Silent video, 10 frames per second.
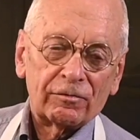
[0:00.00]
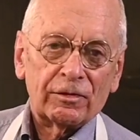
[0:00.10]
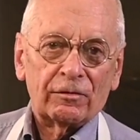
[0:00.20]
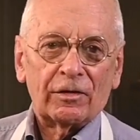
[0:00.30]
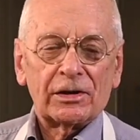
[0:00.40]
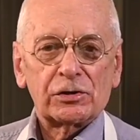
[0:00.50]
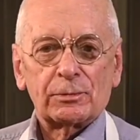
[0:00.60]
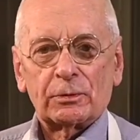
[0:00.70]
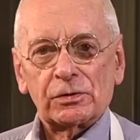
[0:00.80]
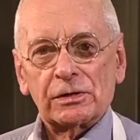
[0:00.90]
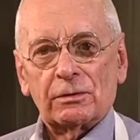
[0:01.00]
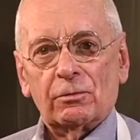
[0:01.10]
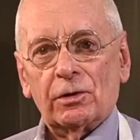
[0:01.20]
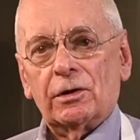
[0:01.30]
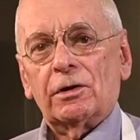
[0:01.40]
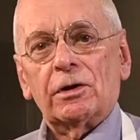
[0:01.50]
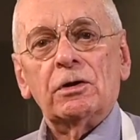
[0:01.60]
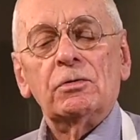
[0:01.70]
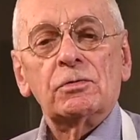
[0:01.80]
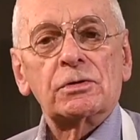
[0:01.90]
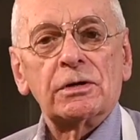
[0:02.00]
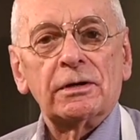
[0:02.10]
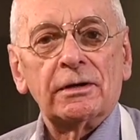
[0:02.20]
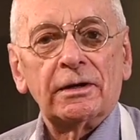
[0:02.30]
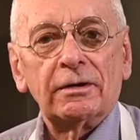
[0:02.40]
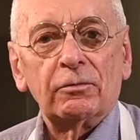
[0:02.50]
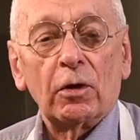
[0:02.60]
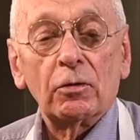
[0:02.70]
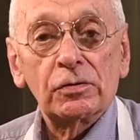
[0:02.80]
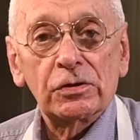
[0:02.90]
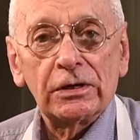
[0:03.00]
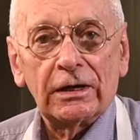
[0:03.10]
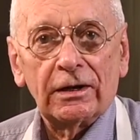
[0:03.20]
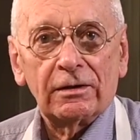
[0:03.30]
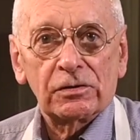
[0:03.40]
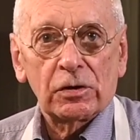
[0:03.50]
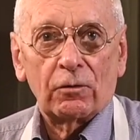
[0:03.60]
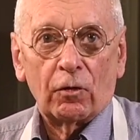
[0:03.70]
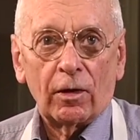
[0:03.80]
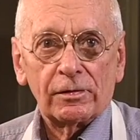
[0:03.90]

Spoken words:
the vegetables that were used in roasting and so forth.